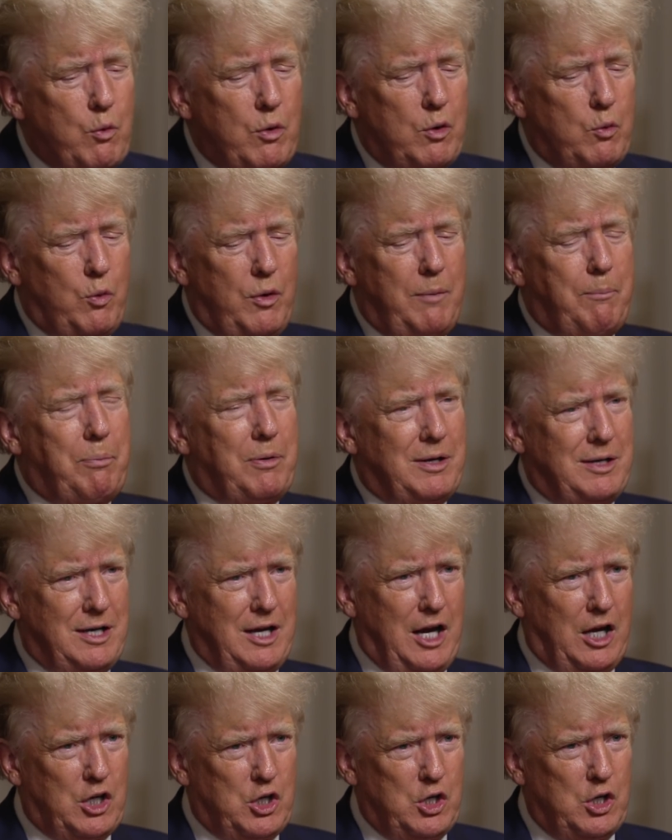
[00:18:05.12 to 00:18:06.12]
would we
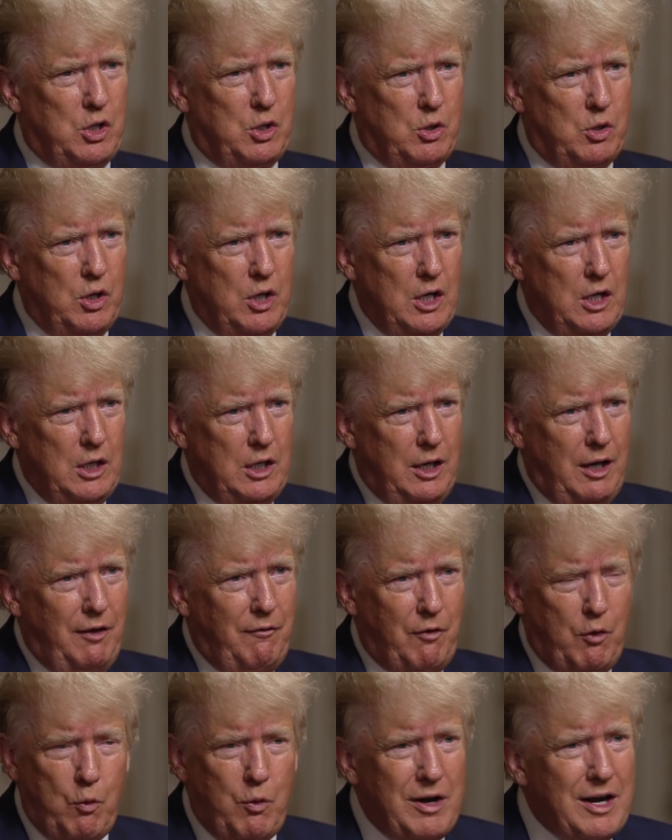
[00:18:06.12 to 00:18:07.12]
protect you
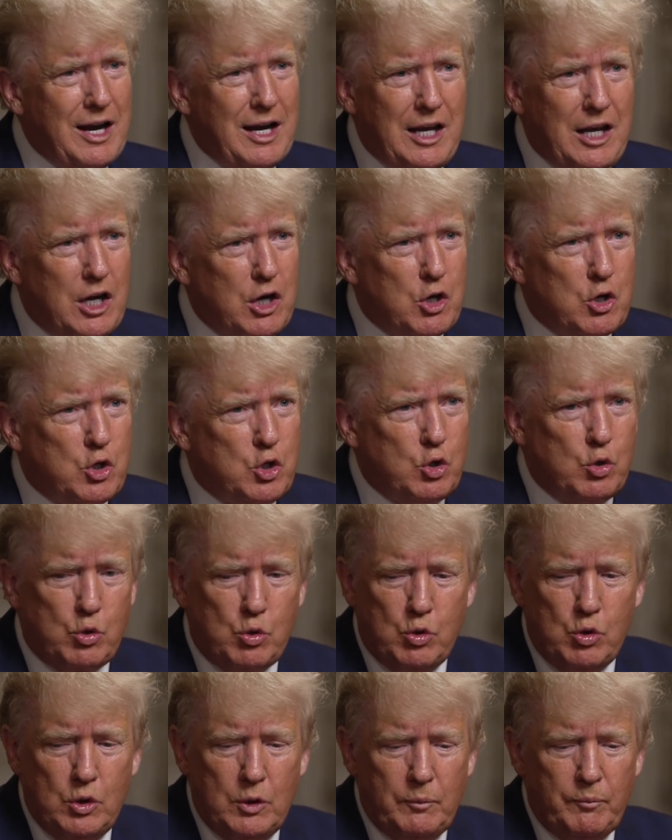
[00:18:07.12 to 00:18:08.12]
if it, we're not here
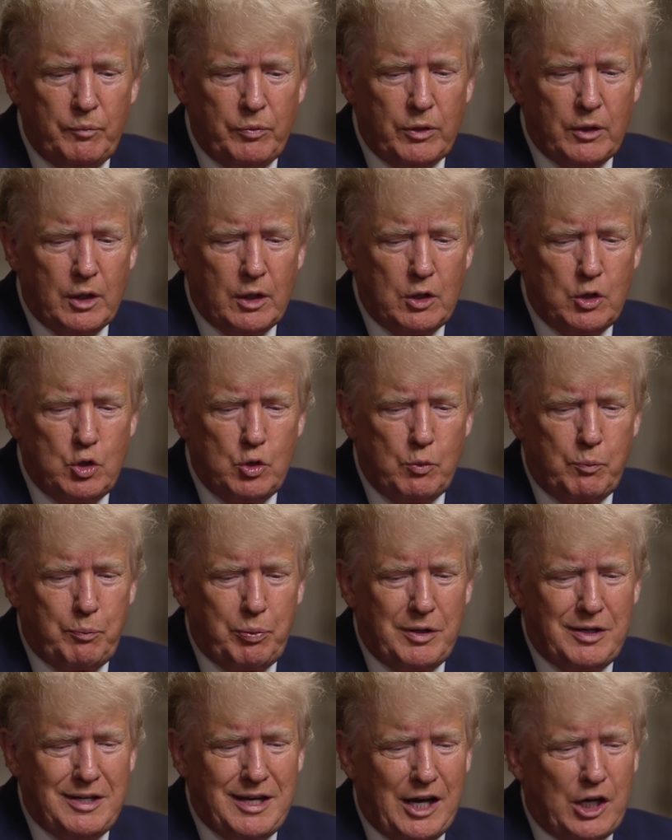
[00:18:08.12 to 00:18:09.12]
to to
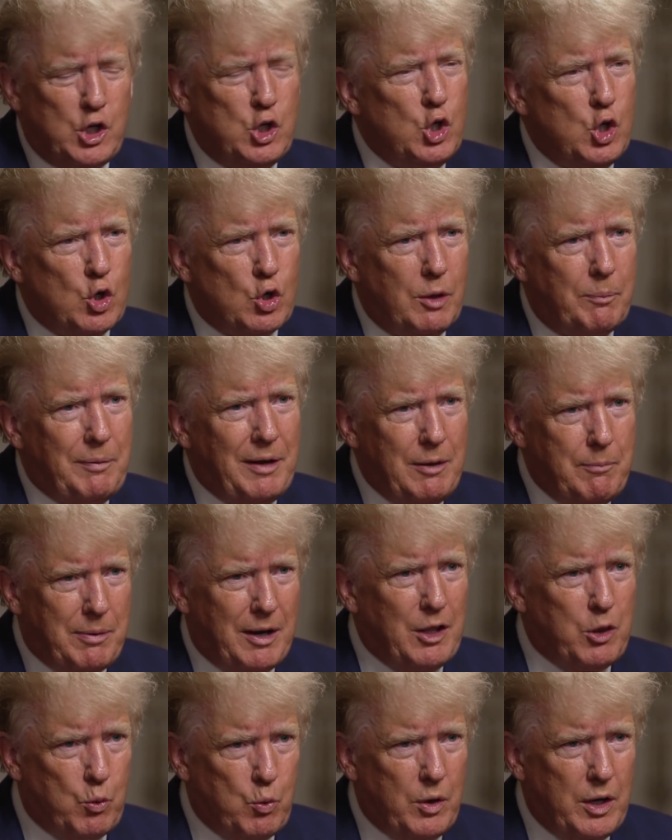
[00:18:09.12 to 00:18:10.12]
protect Europe? And
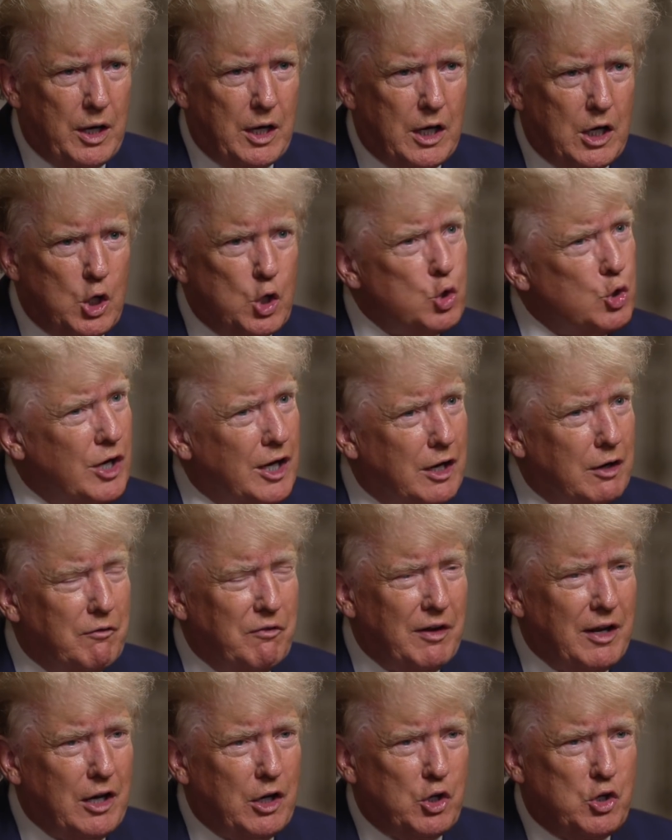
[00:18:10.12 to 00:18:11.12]
by the way, you take
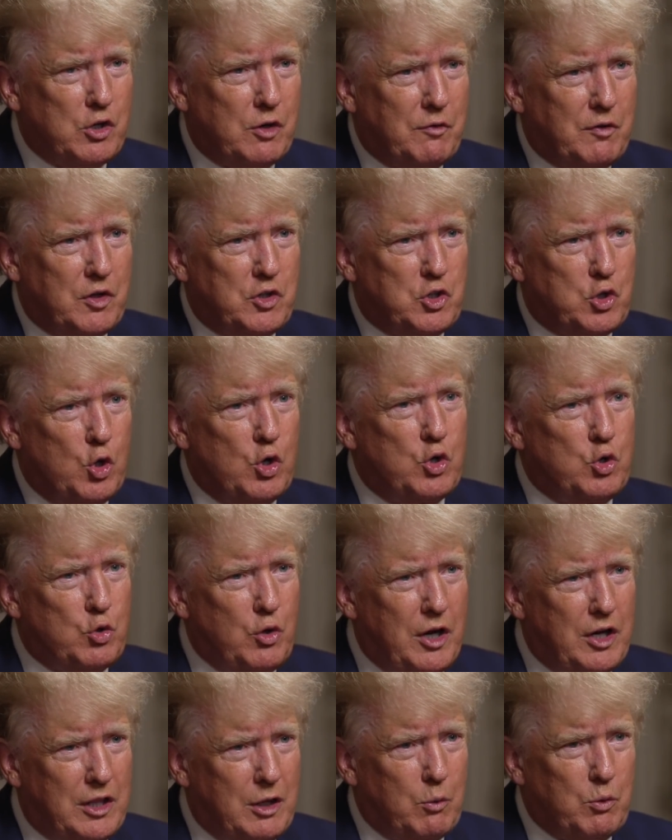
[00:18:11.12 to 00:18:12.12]
advantage of us on
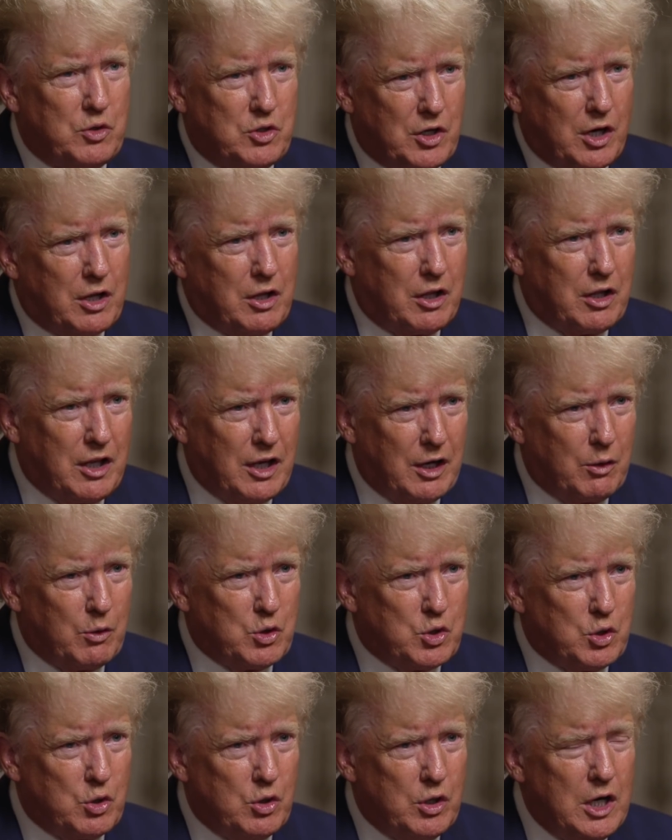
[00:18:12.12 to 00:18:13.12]
trade. That was the other thing I
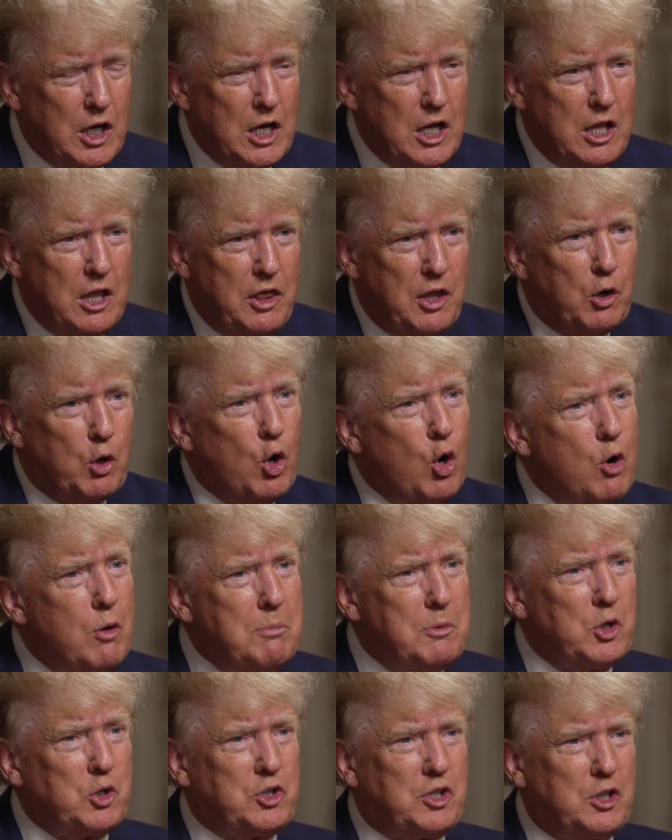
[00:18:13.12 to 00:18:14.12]
was doing. They're
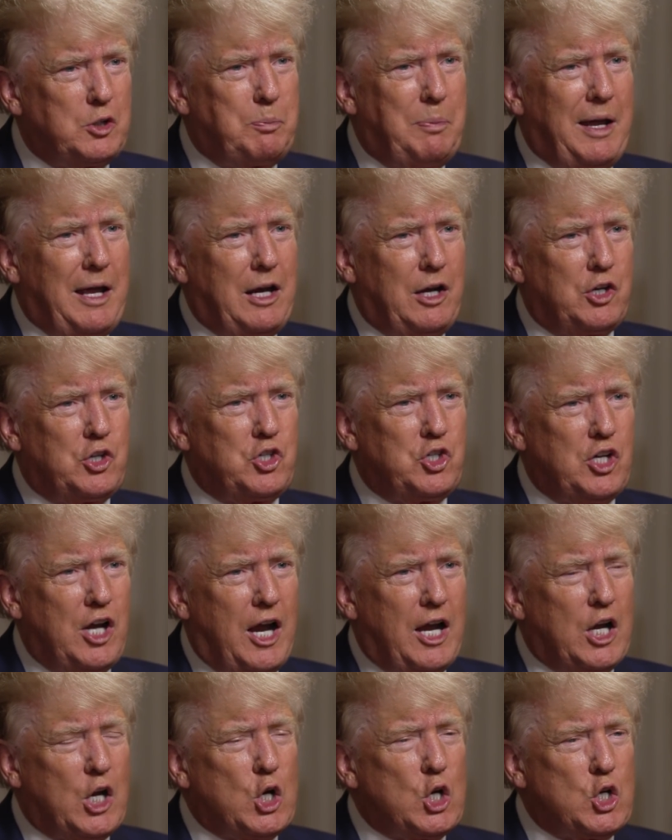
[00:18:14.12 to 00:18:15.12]
almost as bad as
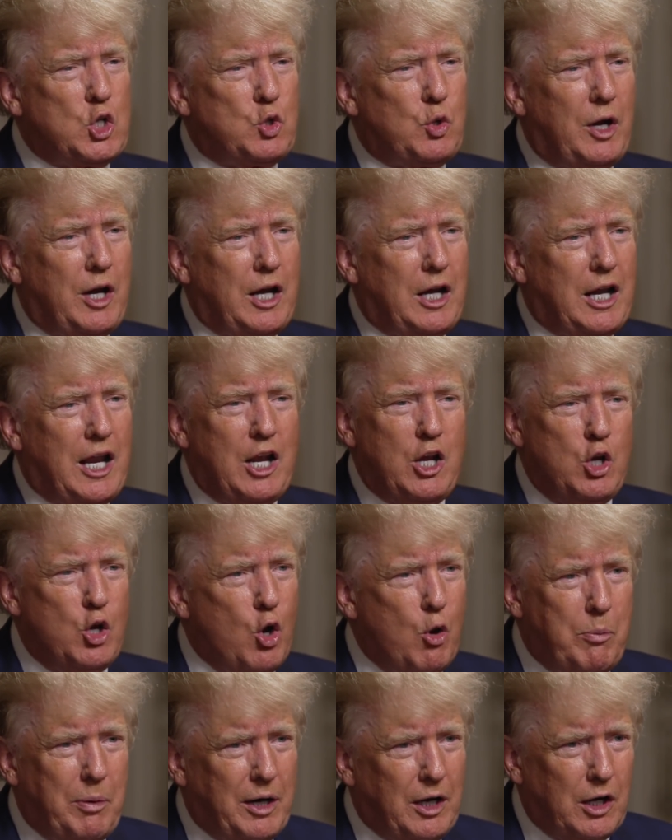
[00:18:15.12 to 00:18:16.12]
China on trade, and
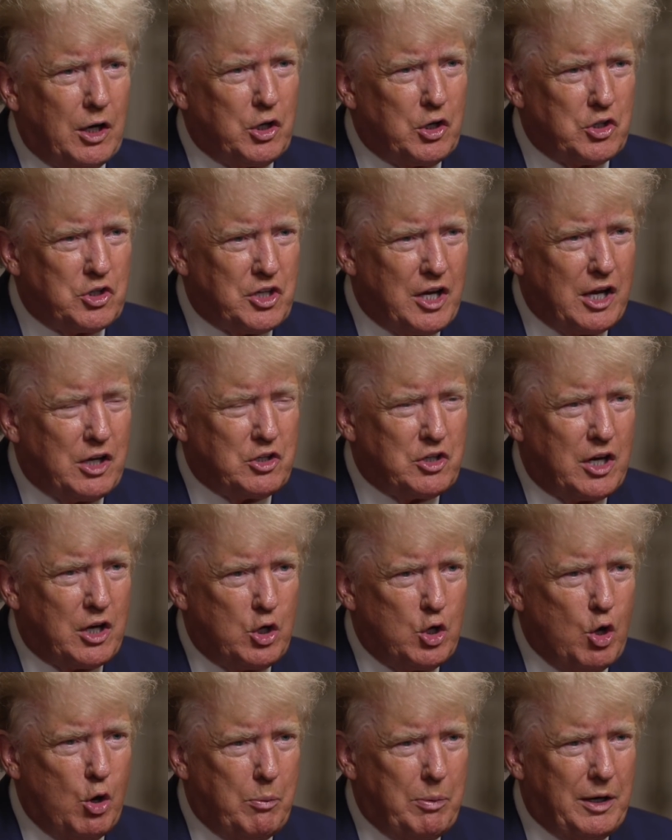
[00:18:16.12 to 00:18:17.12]
nobody understands
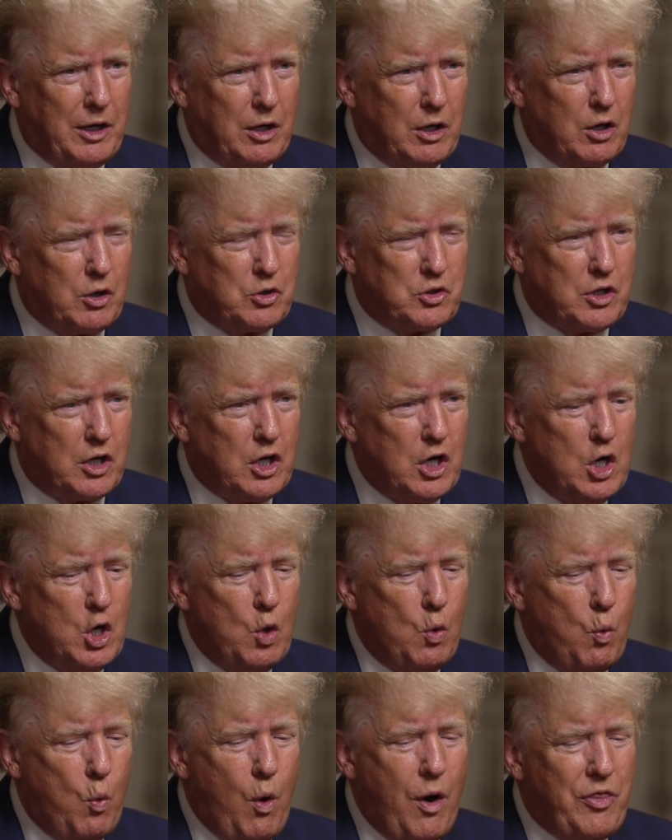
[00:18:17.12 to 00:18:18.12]
it. Nobody knows it.
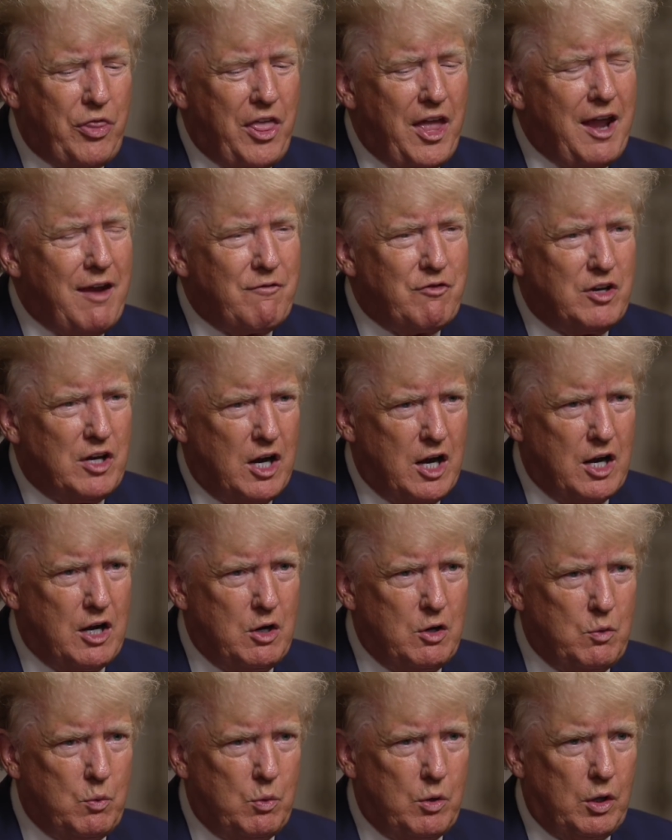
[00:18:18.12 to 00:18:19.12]
What they've
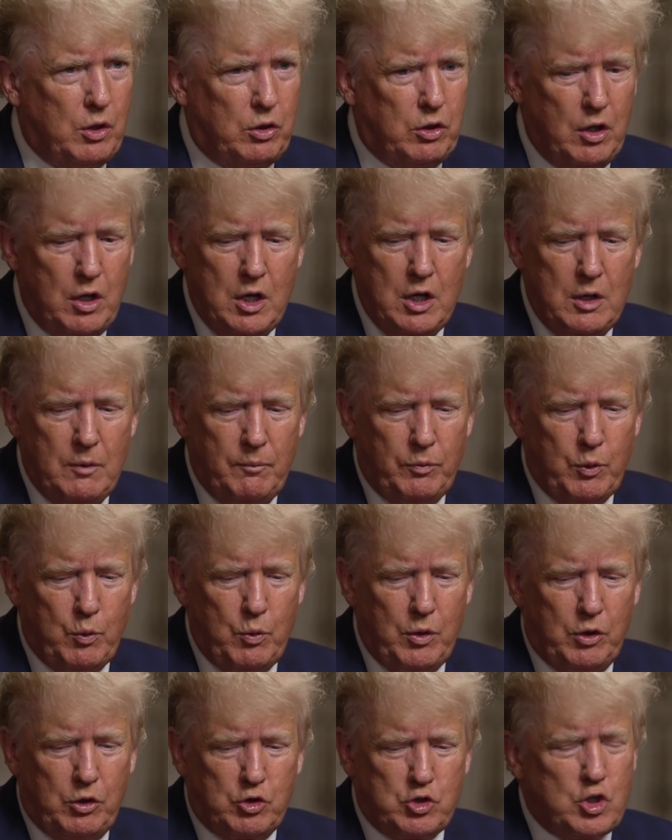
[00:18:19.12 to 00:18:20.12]
done with
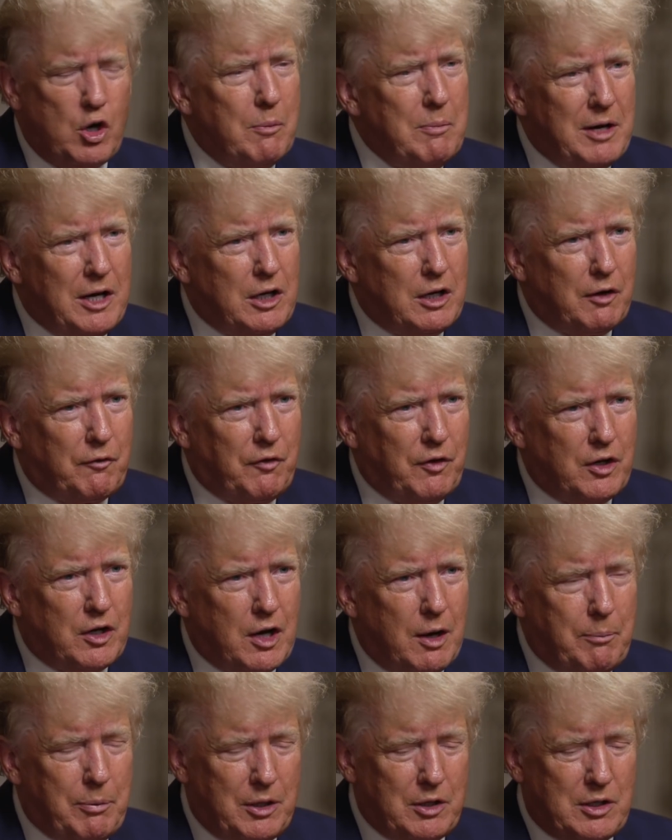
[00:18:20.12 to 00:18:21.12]
with so many different
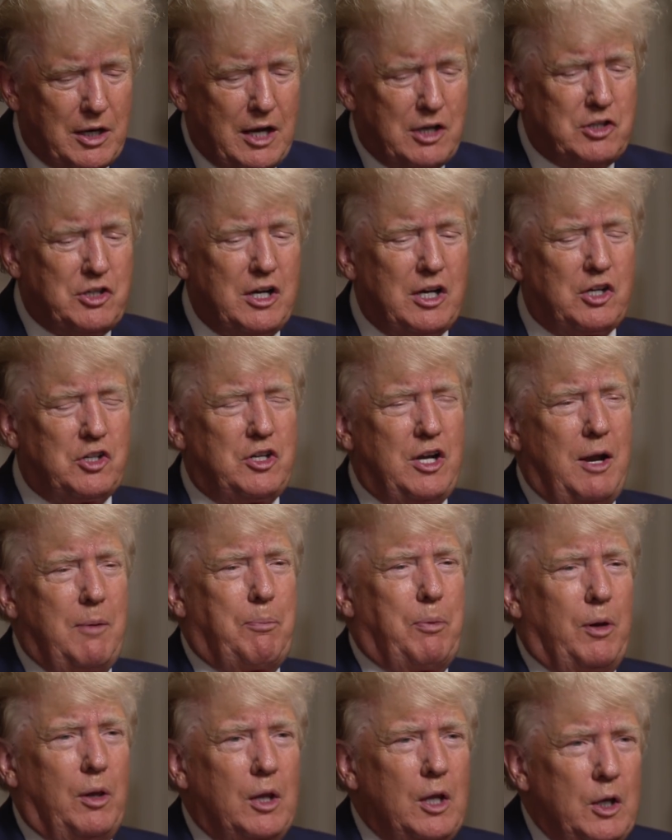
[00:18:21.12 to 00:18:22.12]
companies. As an
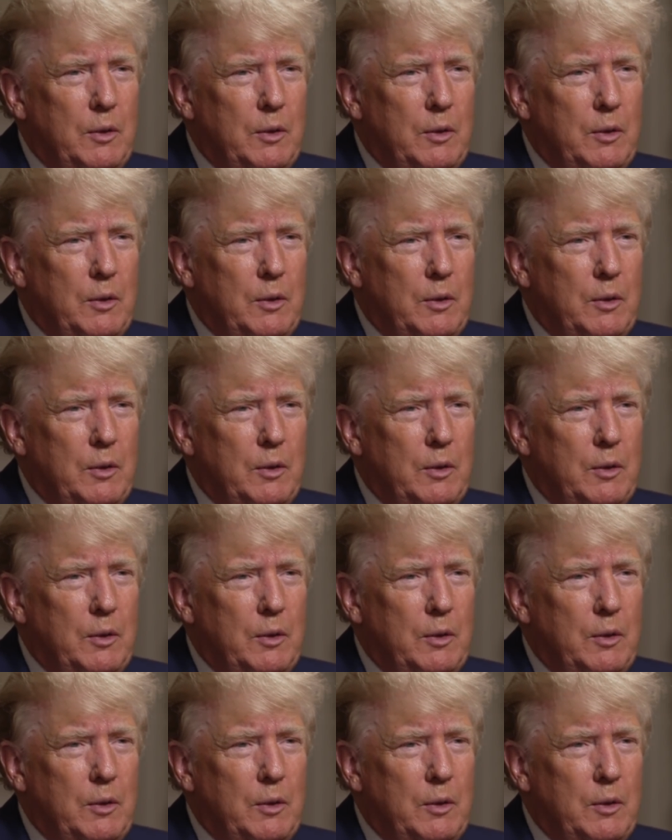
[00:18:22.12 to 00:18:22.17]
example,